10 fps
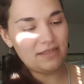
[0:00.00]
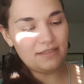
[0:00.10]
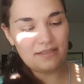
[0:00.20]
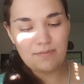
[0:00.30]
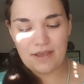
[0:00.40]

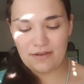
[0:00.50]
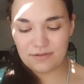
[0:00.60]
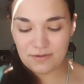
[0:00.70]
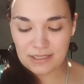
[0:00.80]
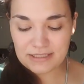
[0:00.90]
this is
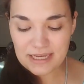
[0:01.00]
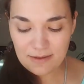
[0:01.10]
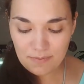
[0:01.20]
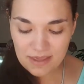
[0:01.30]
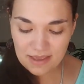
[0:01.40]
about. So let's
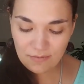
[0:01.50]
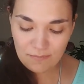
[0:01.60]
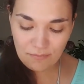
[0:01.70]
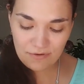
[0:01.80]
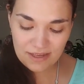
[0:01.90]
take a peek at
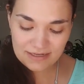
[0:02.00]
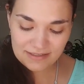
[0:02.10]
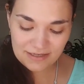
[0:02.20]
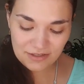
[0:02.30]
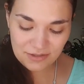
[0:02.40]
what Brooke
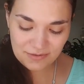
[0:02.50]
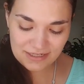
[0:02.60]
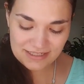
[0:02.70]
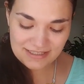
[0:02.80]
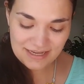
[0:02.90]
has sent to
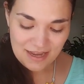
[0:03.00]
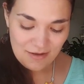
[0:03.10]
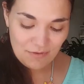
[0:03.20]
us,